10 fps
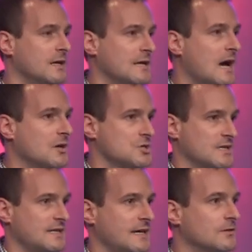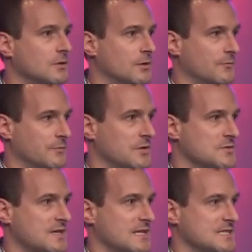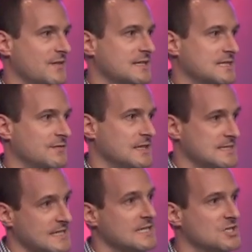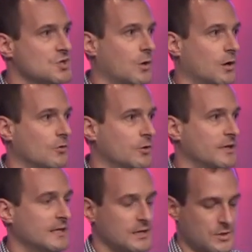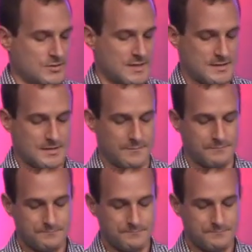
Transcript: knowledge that they learn from those kinds of activities into our learning ecosystem.